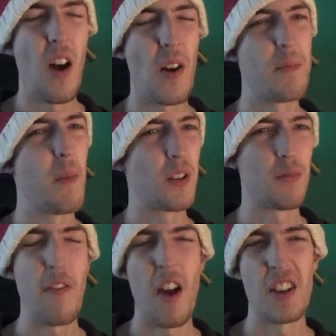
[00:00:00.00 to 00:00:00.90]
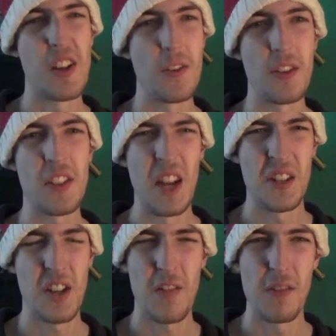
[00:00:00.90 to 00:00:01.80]
would much prefer to use the
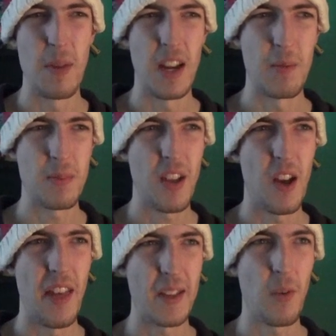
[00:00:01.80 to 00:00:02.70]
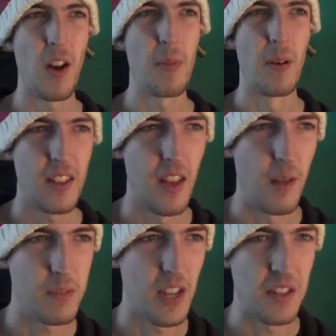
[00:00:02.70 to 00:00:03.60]
station over the beam, so that's why I put
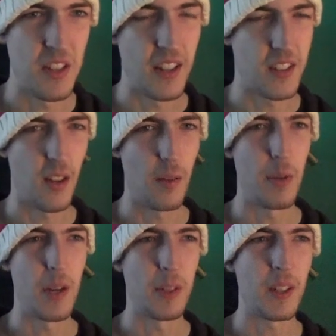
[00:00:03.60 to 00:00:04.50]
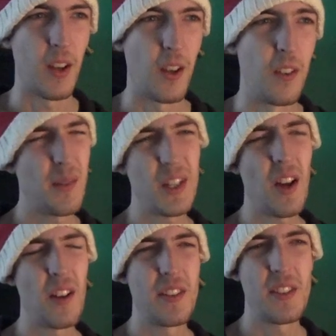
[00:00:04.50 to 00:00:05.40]
the station excellent and the beam in good. It
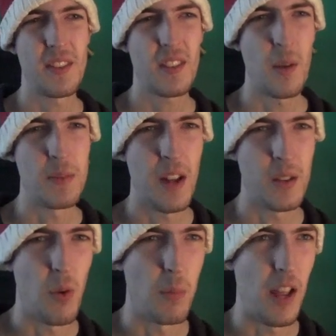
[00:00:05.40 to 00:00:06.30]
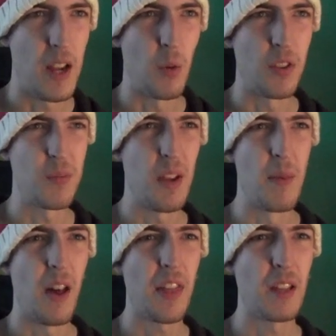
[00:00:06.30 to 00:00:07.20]
kind of comes down to what player you want to be,
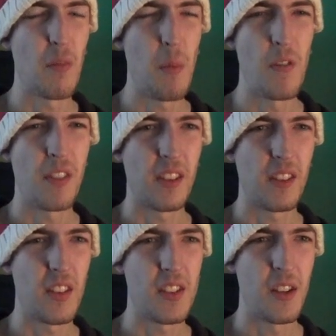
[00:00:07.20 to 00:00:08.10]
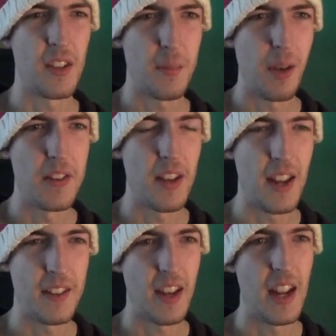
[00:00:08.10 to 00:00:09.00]
but I think removing the Scientist's
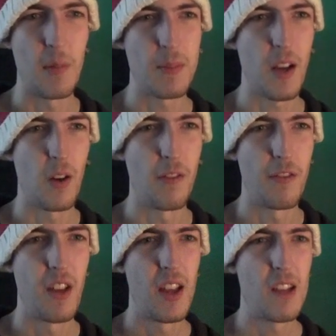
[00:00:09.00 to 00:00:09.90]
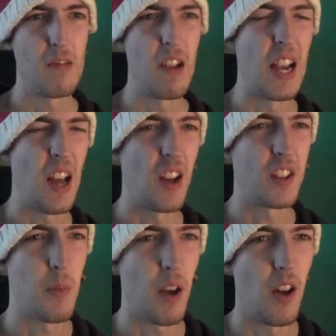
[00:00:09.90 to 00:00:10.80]
ability to heal himself really hurts
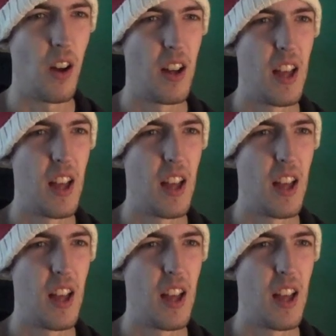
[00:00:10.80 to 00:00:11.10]
him a lot.